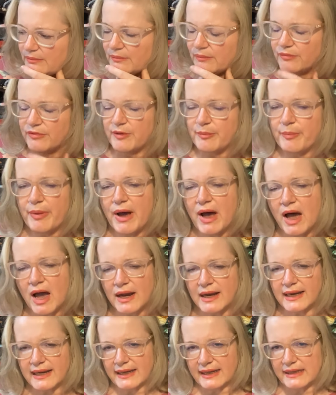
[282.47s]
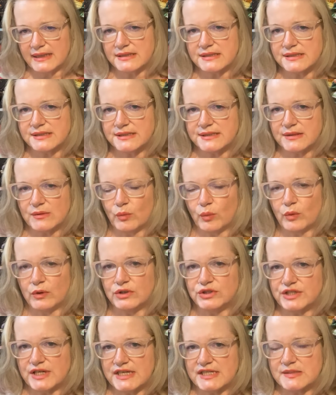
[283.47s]
the pockets will
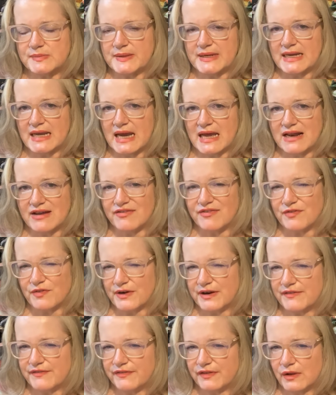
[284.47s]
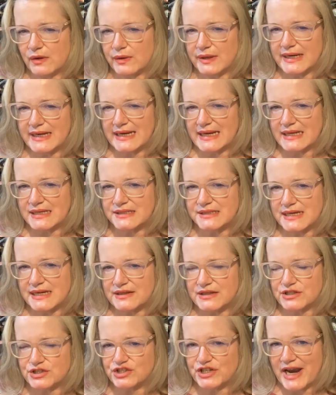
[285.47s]
just be kind of free floating inside
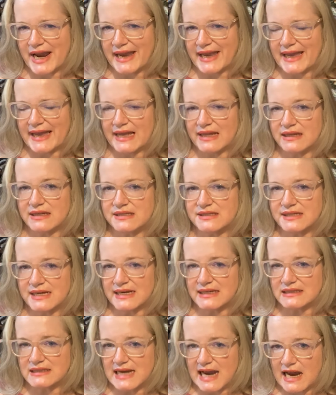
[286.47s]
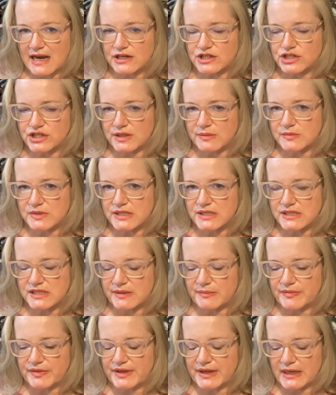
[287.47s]
the jacket unless I attach them to
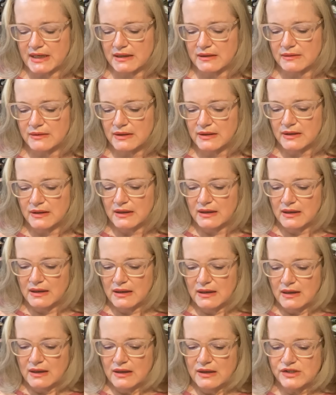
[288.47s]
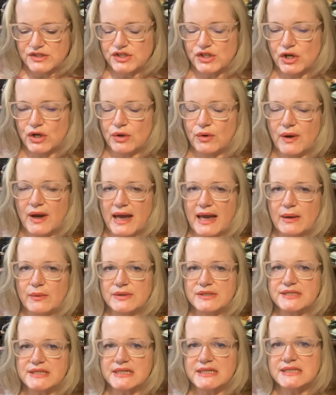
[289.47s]
something. So I
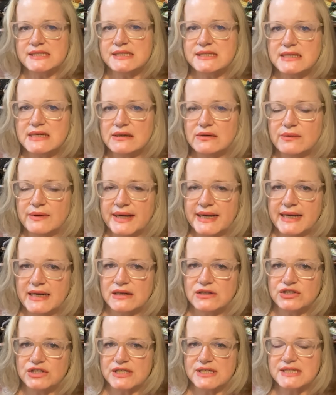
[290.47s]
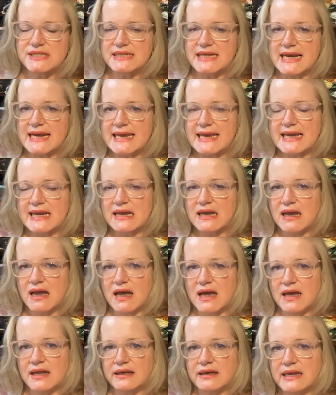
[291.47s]
was considering just taking
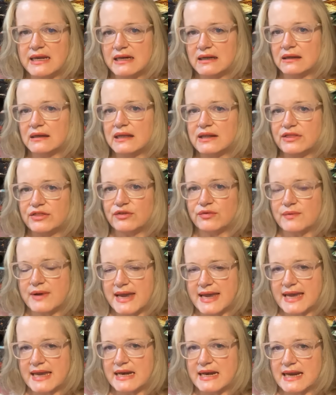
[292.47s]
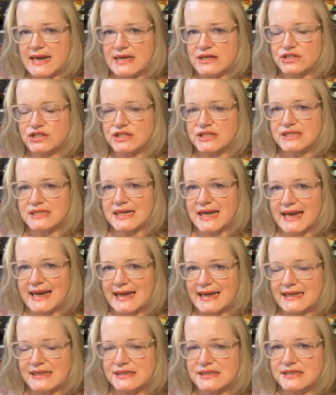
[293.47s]
a needle and thread and just
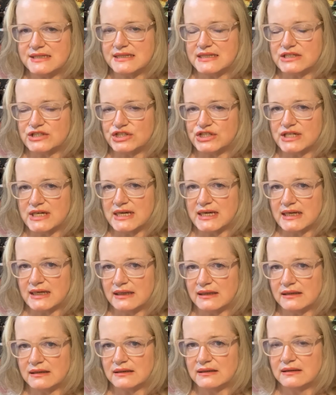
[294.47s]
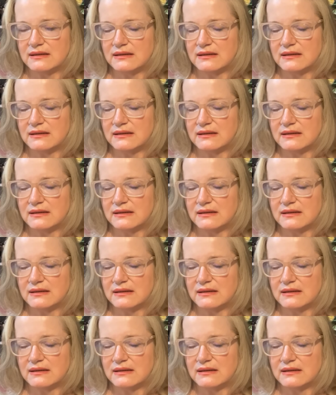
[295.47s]
hand stitching